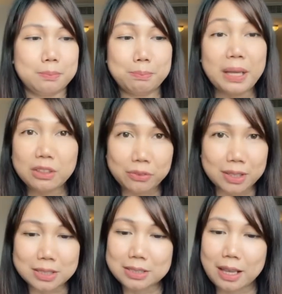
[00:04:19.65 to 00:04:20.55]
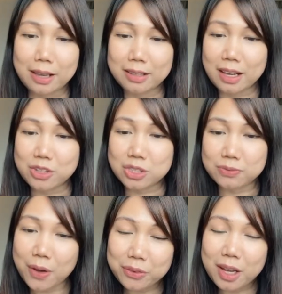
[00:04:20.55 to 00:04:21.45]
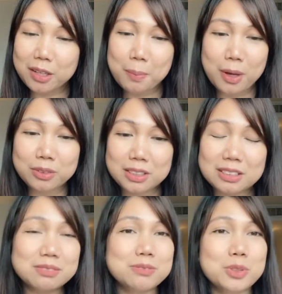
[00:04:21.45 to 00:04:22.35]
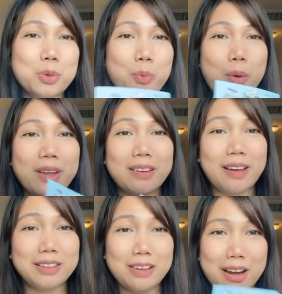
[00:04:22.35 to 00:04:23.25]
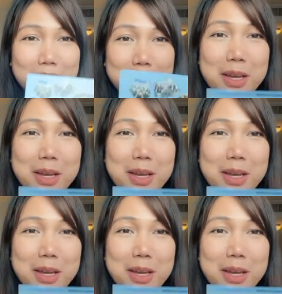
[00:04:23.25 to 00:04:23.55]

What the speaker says: benefits, and I just found out about it when I got